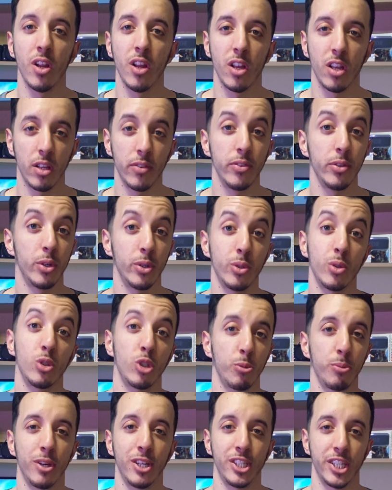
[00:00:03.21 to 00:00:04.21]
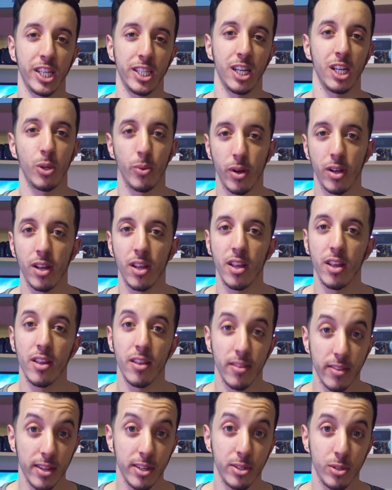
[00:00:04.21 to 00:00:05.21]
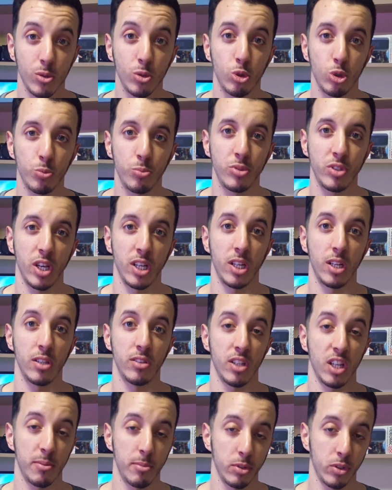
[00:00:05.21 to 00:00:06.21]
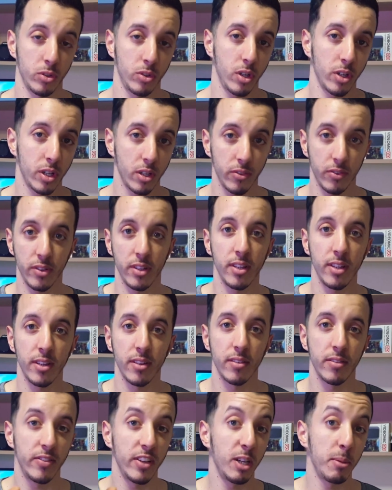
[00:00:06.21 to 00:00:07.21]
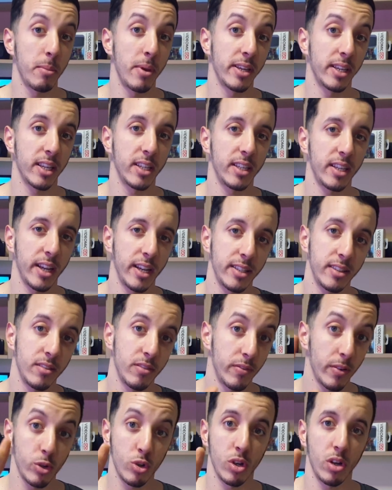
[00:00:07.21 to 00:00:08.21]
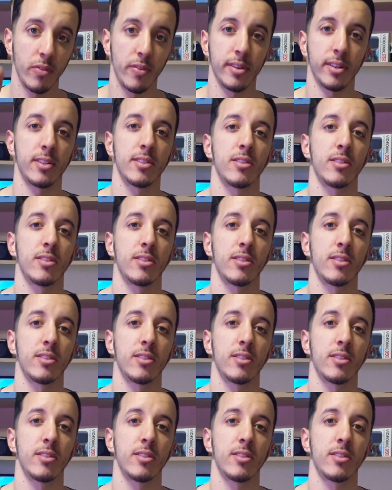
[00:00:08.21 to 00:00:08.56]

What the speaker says: If you're new to my channel, well, this YouTube channel is all about photography, filmmaking, and visual effects.